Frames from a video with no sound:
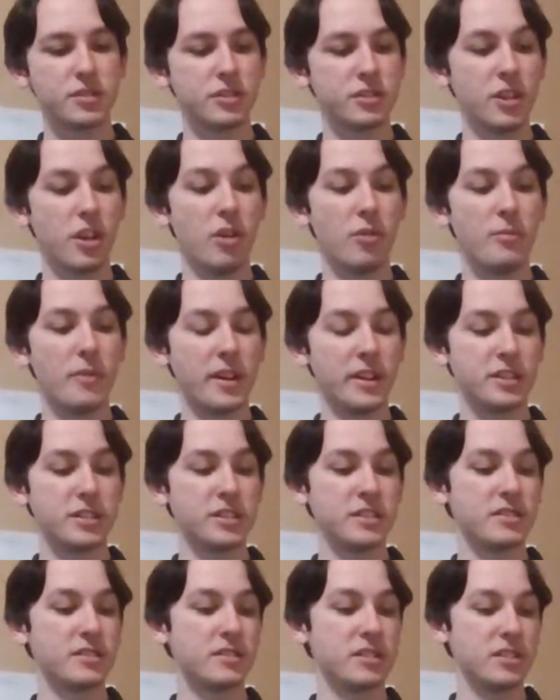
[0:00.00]
so much
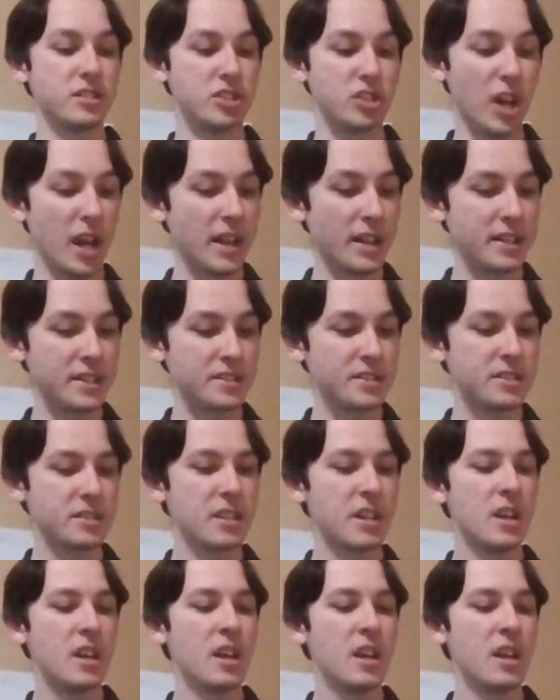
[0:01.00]
as jealous